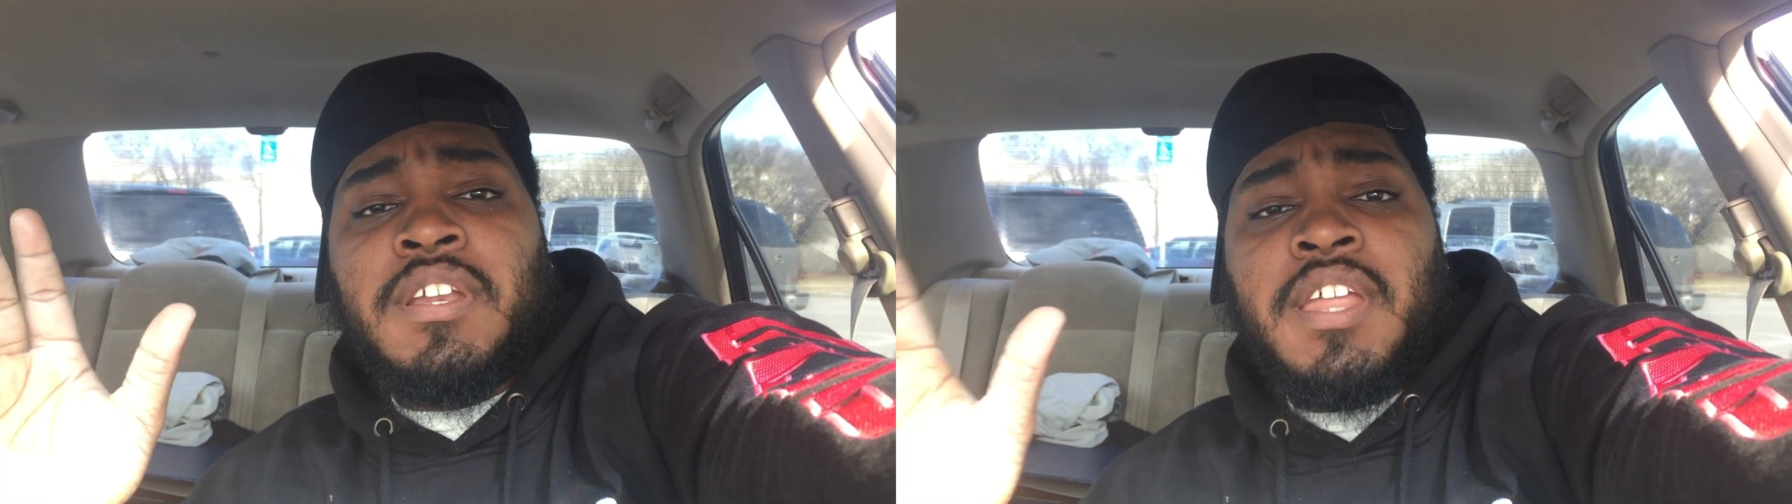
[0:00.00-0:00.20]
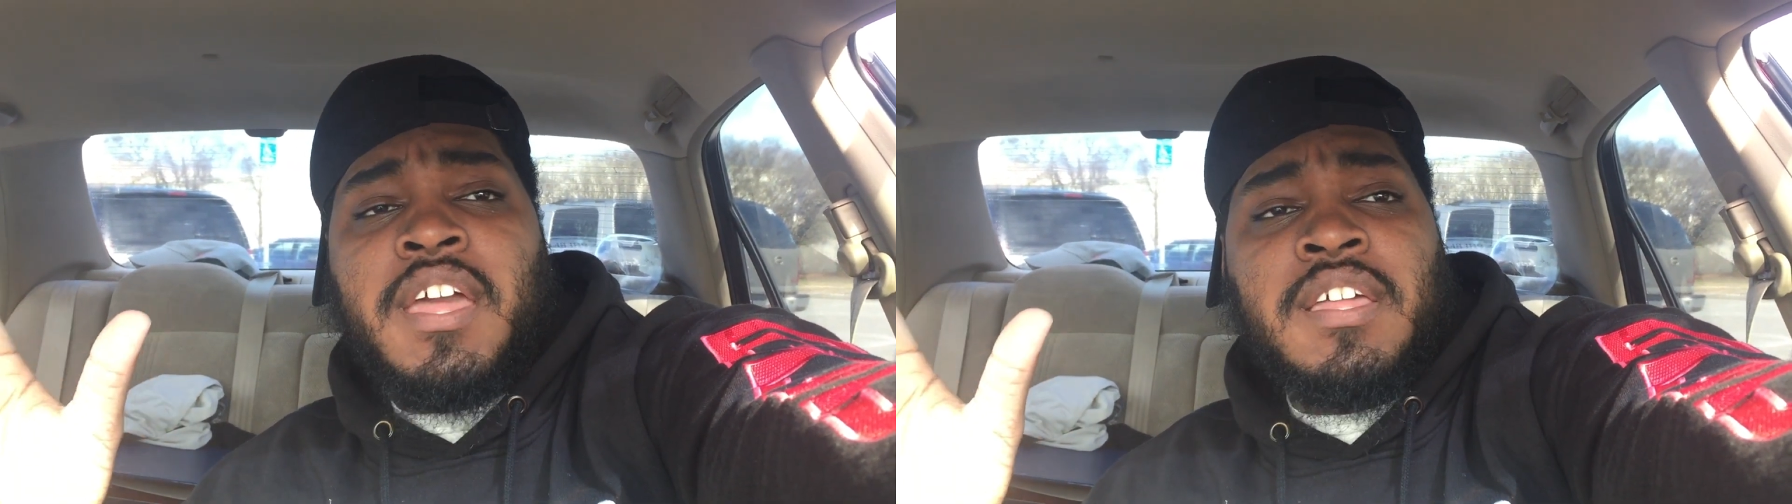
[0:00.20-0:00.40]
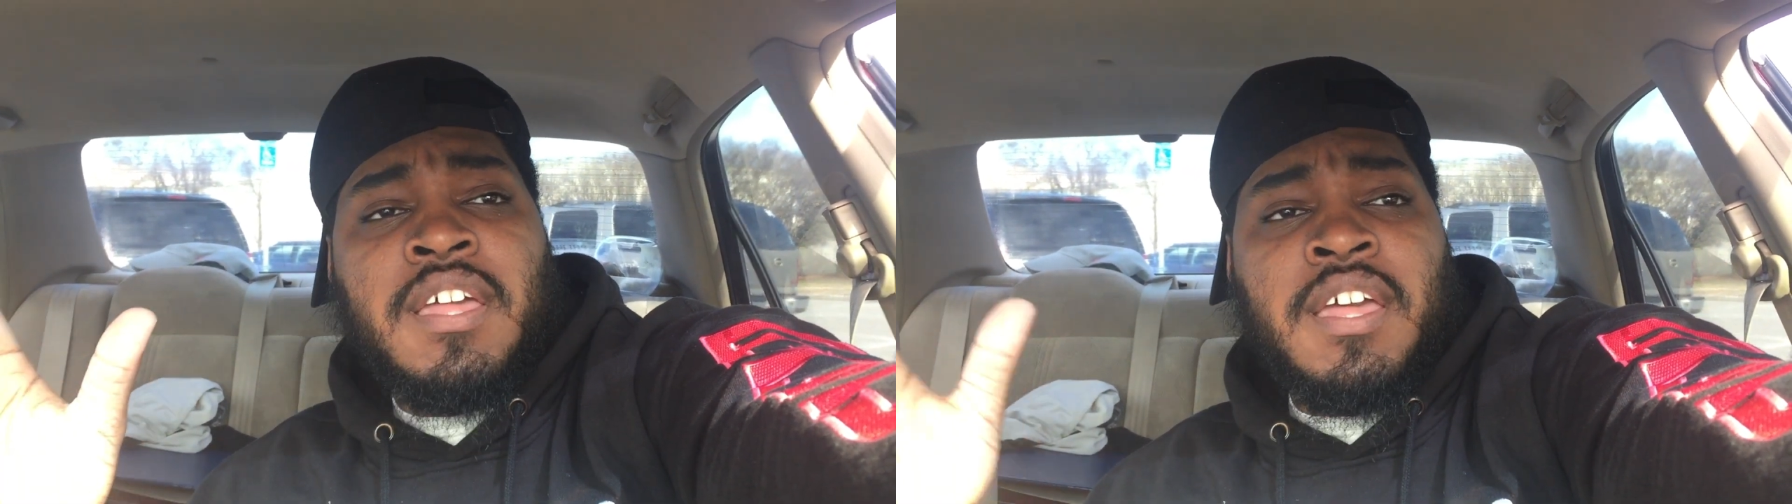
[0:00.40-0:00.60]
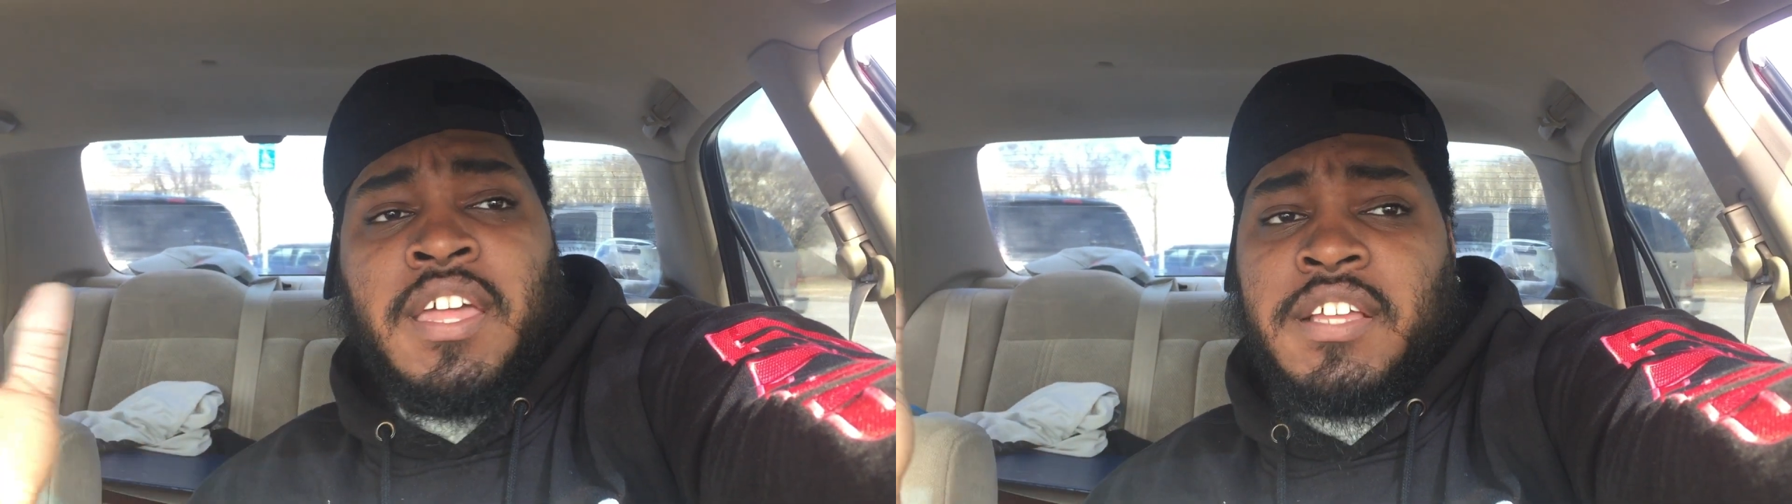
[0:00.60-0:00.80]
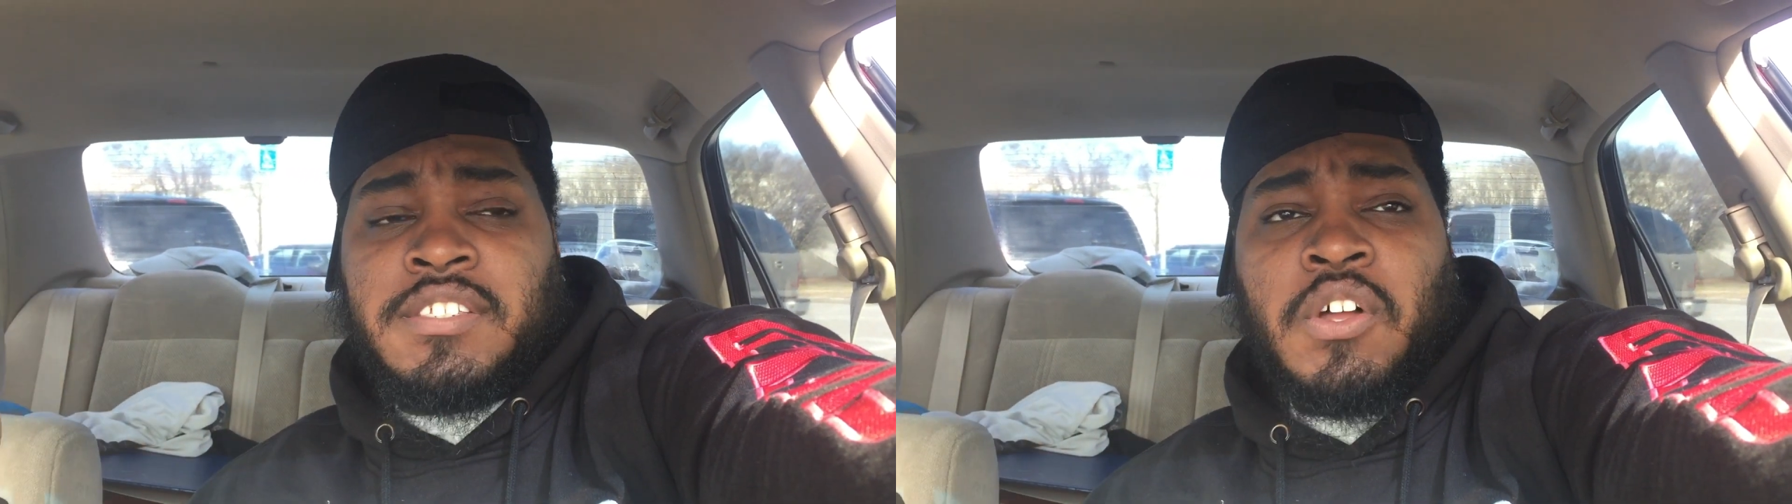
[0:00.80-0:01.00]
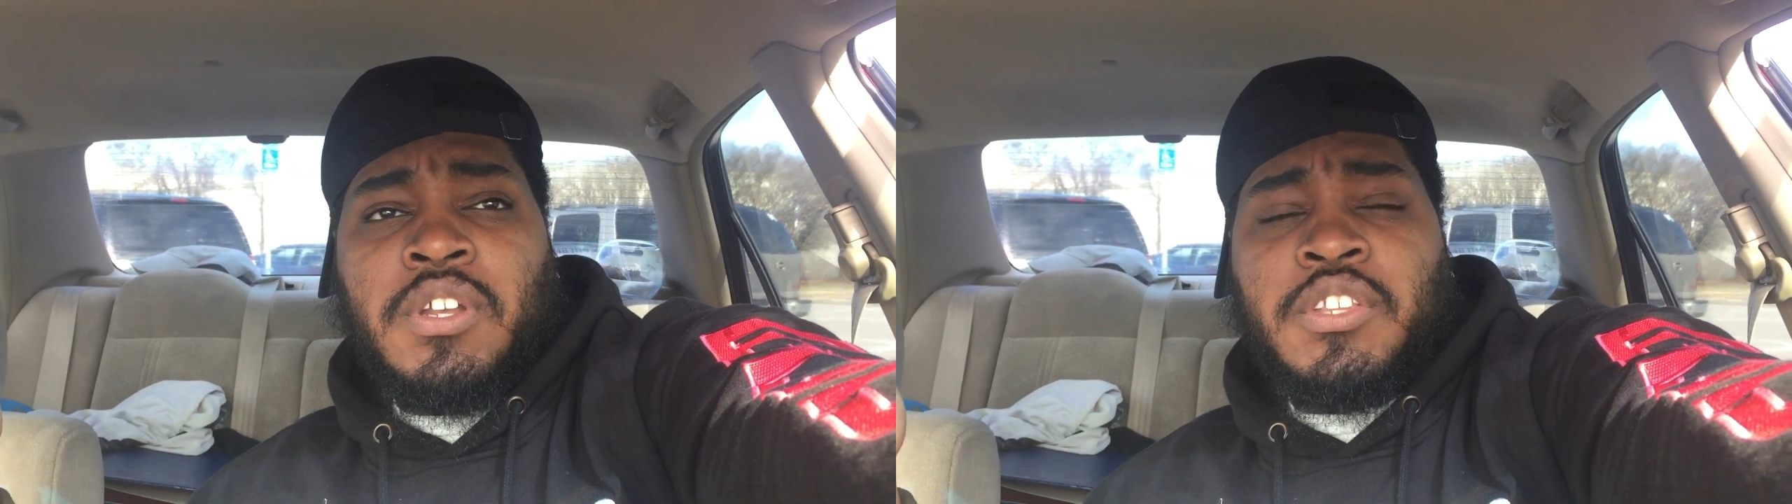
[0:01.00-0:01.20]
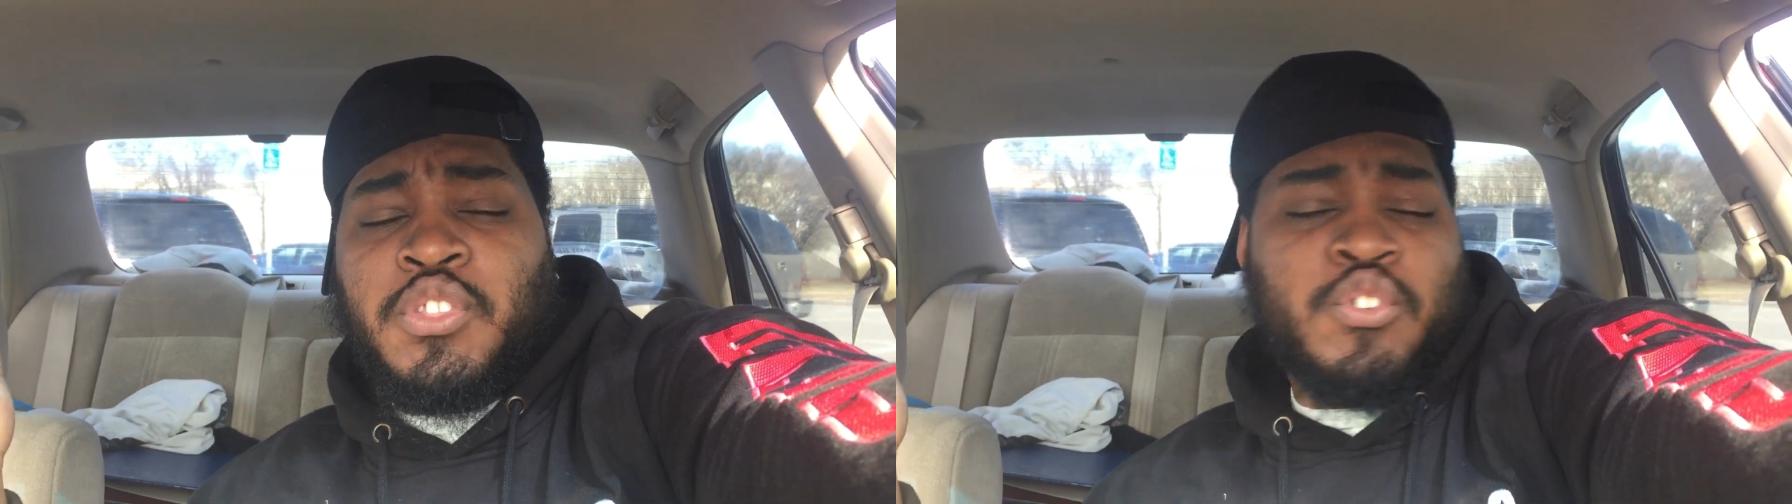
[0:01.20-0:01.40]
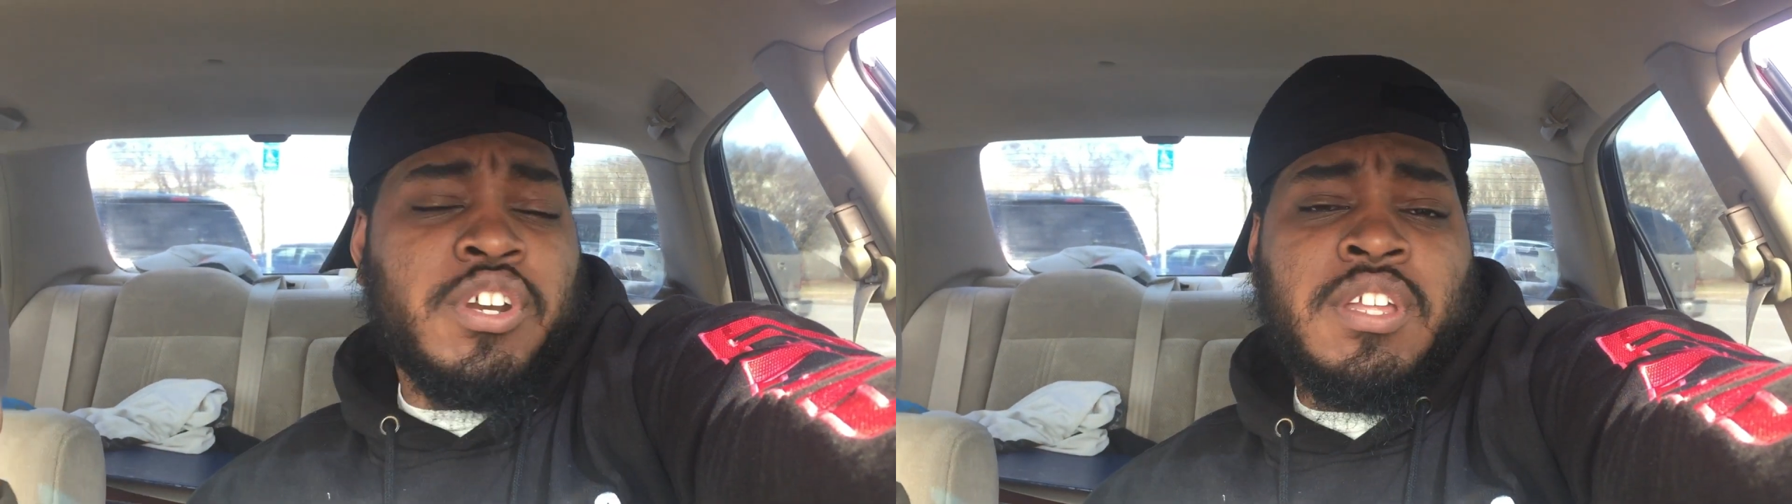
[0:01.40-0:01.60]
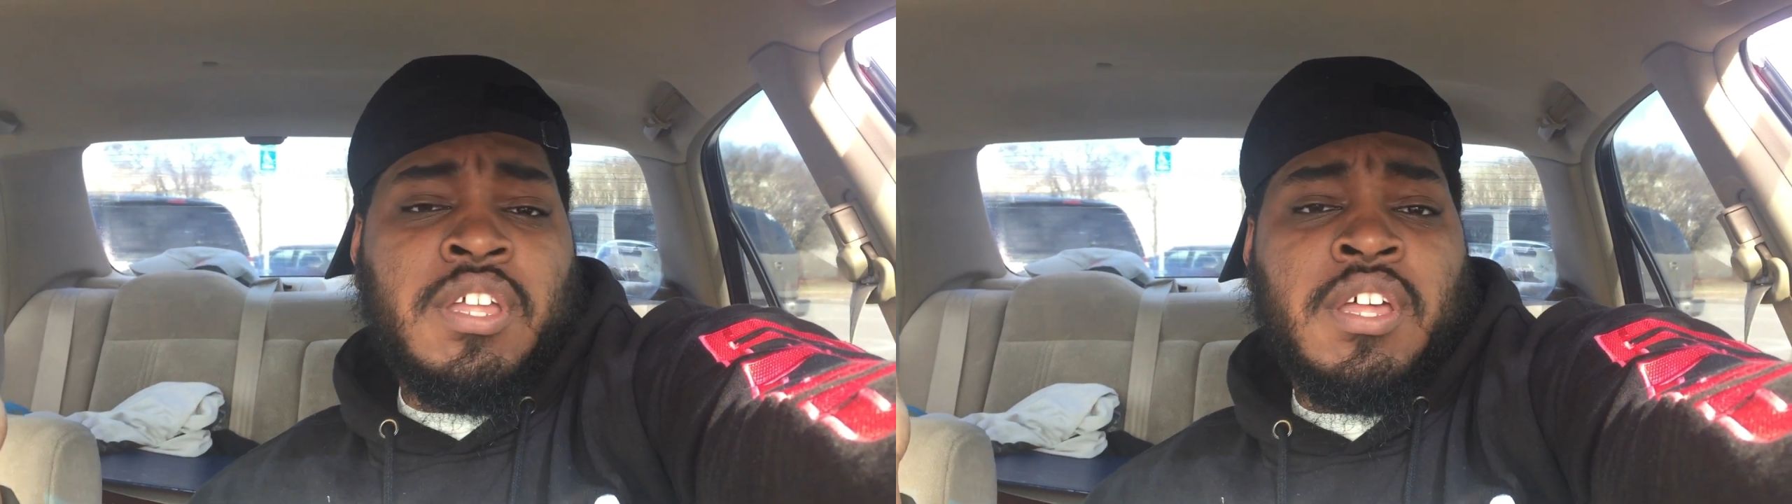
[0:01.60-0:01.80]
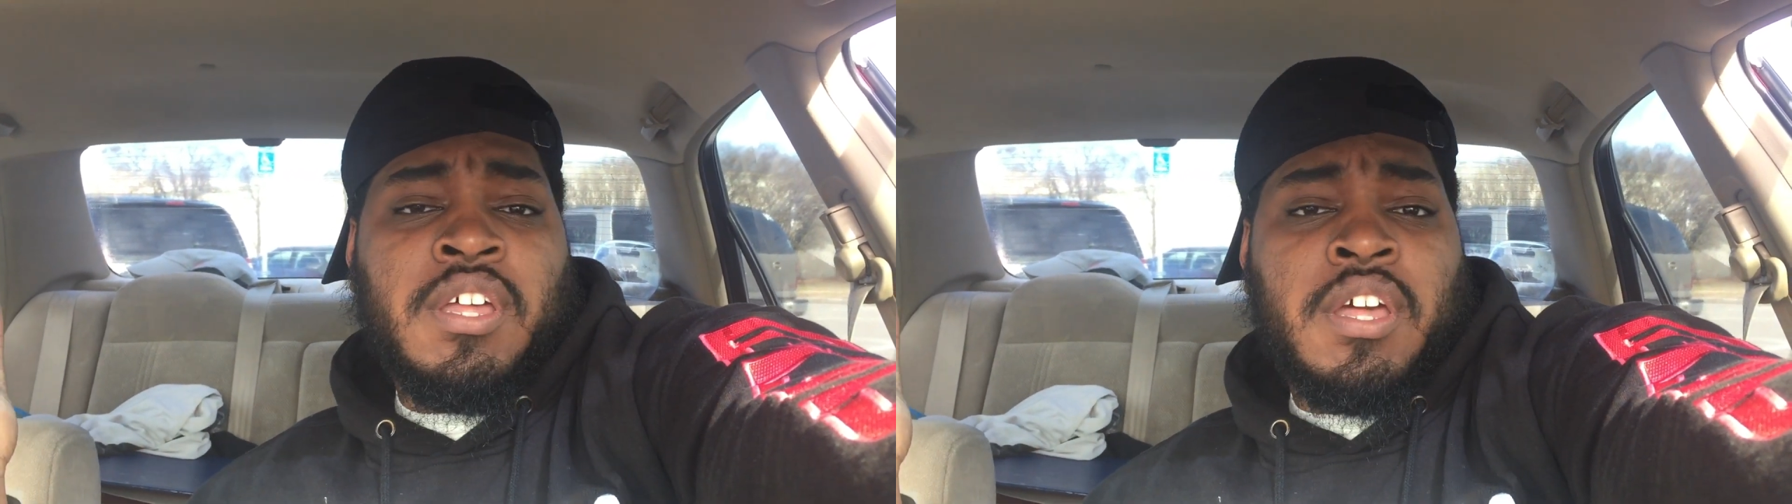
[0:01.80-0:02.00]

today. It's only three.